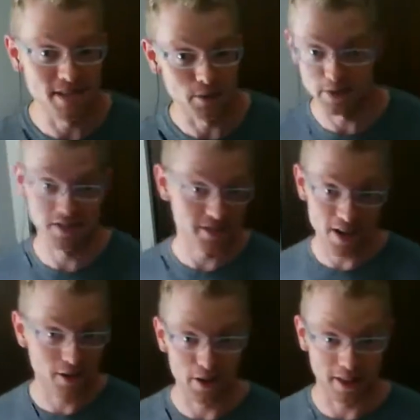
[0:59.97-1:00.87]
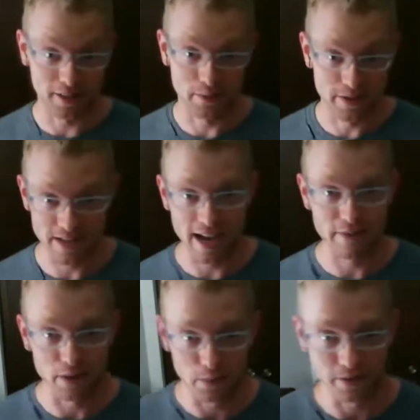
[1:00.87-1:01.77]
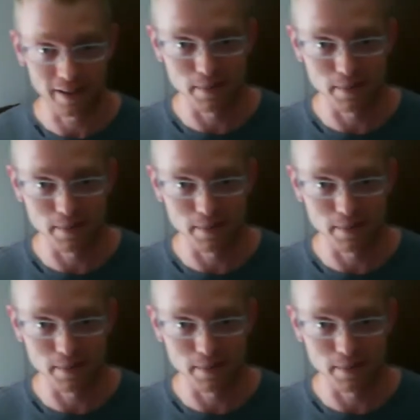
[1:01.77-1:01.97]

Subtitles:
there, which is another thing that we should have at work,